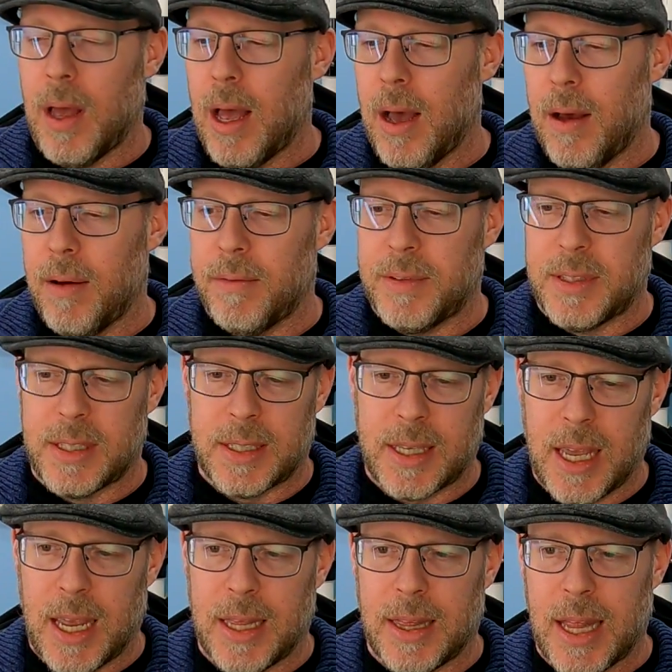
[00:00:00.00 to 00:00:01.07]
of
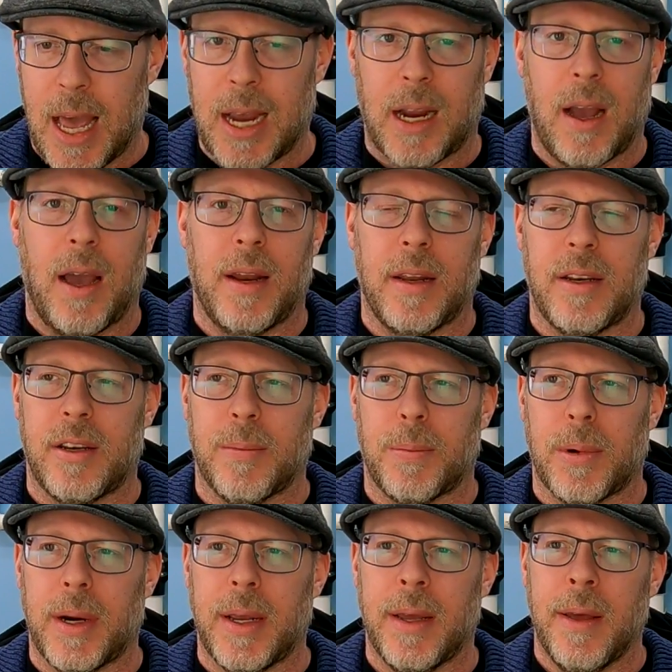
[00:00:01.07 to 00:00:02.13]
skin, that kind of
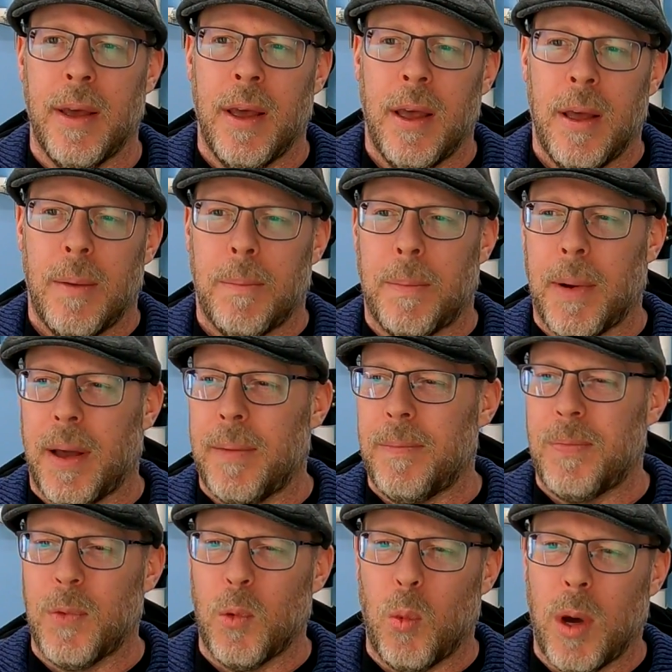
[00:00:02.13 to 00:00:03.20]
debris. But
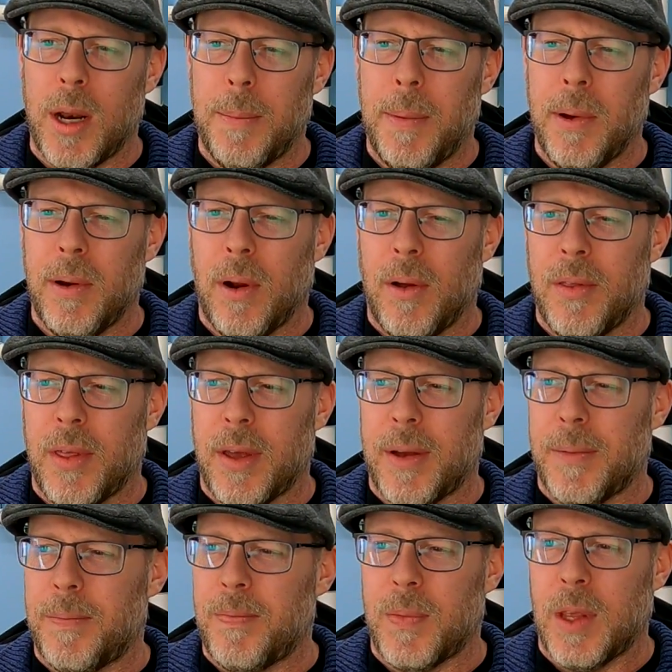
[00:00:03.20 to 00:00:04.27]
what about all
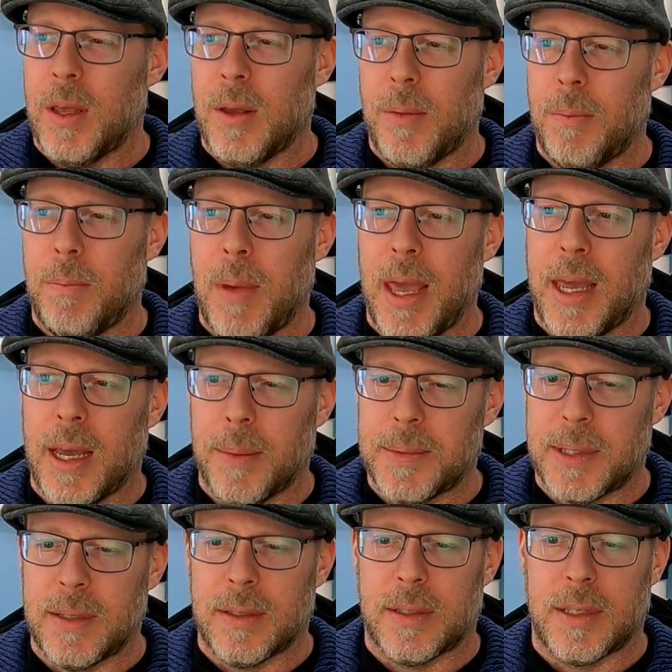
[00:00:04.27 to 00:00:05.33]
the
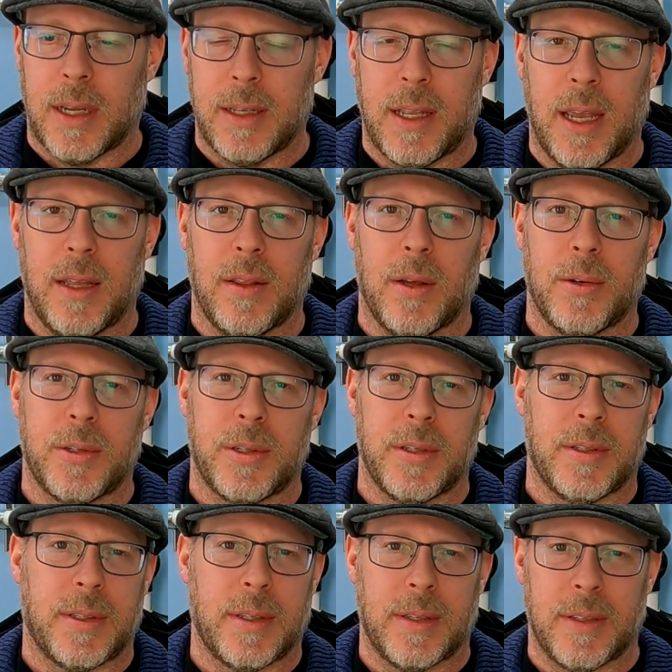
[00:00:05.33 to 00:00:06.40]
makeups and suntan
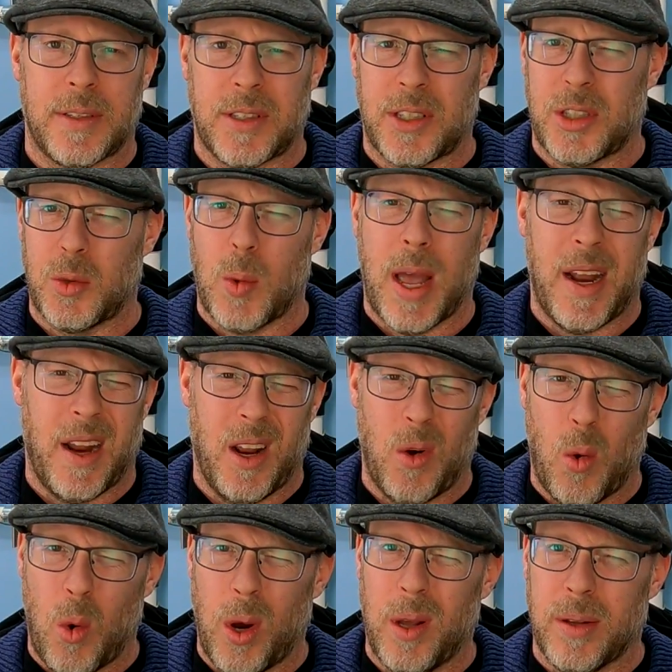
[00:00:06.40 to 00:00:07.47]
lotions and sweat and
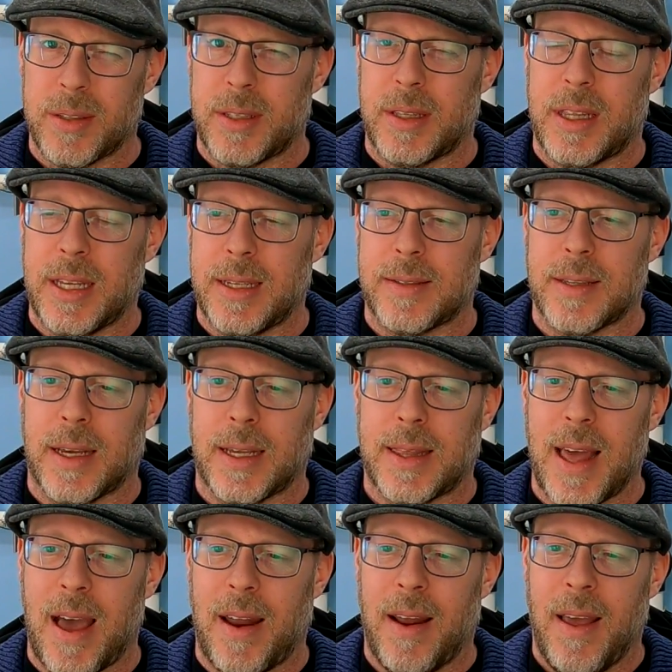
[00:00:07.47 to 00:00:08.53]
oils and things like
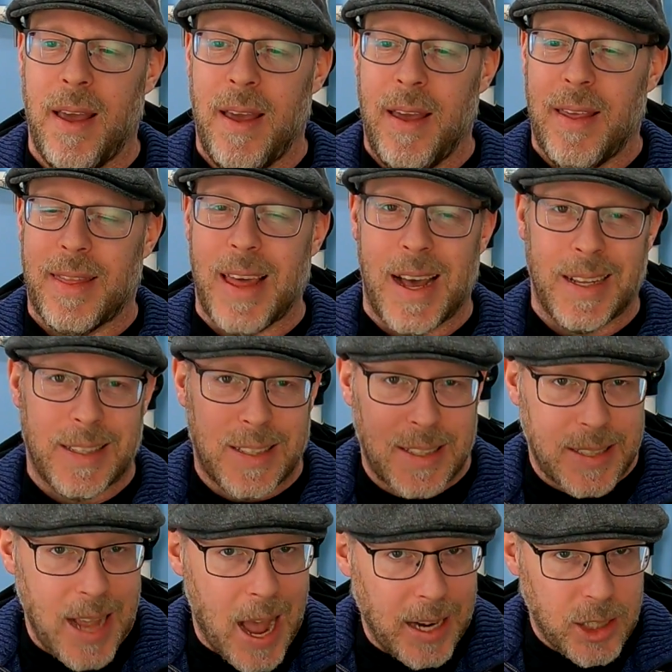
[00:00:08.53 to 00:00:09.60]
that that
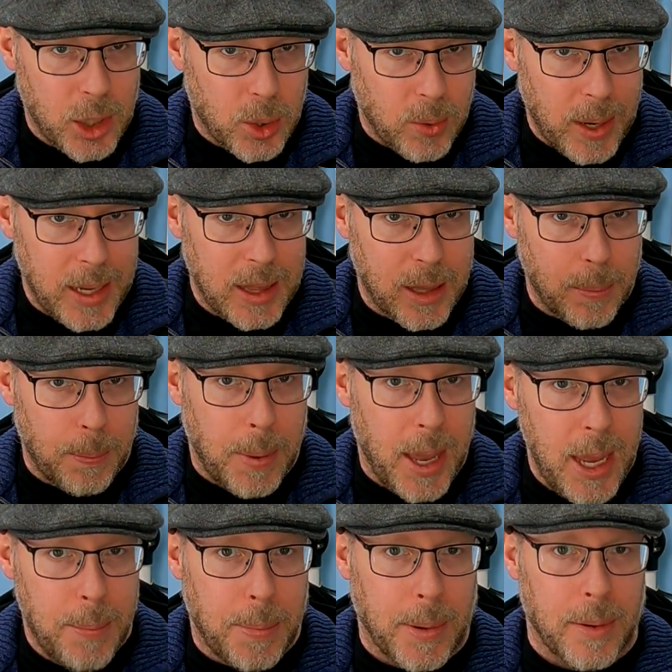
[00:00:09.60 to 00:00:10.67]
saturate the
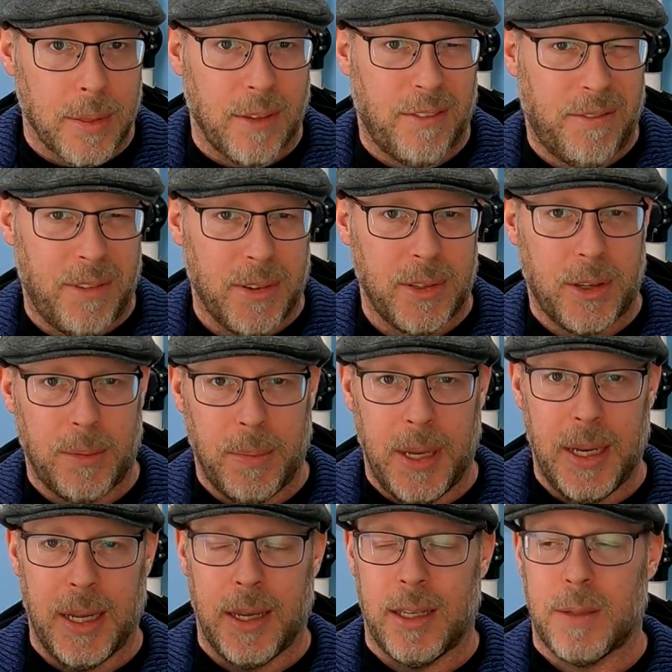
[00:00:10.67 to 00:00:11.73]
paper? The filter
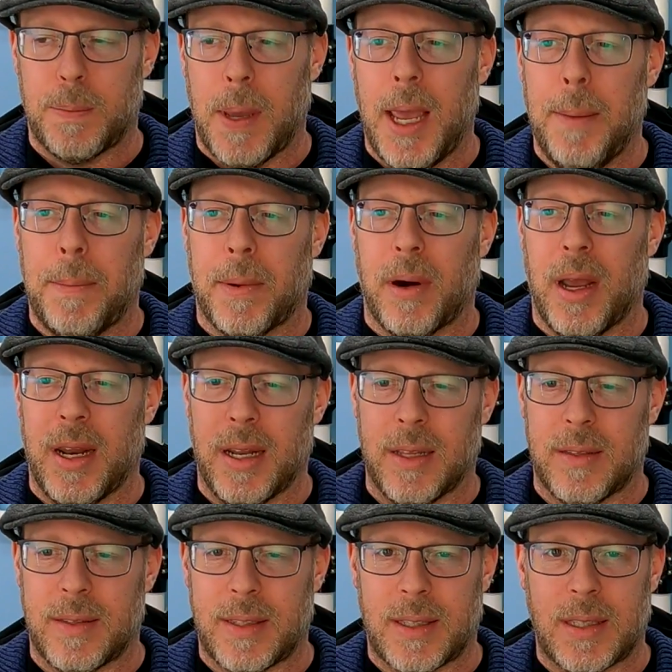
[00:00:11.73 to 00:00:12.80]
media is paper and
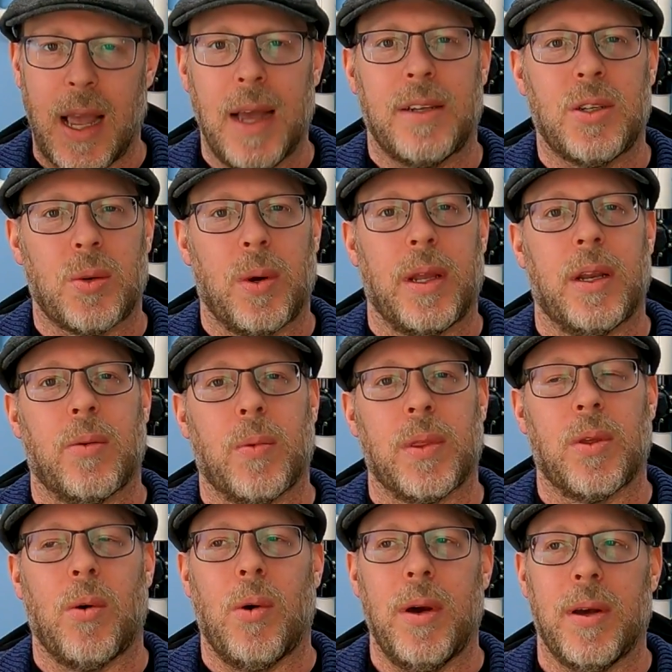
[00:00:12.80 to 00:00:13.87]
it's saturated
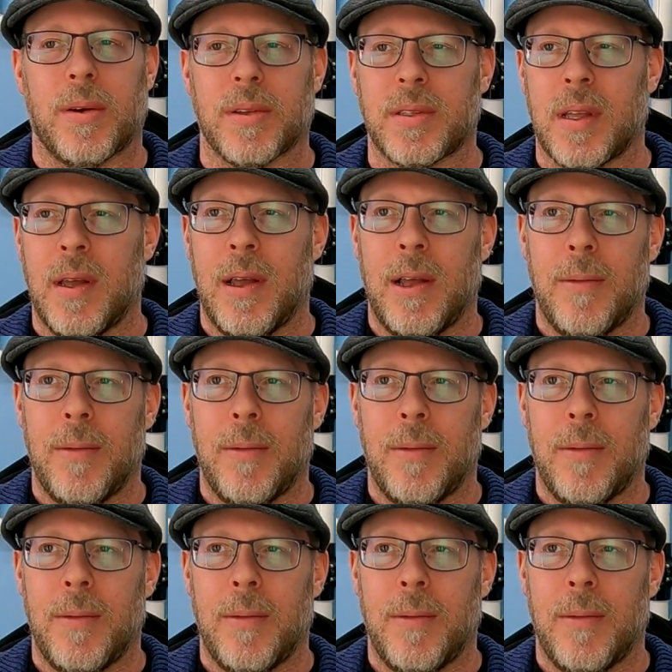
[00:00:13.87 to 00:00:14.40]
with oils.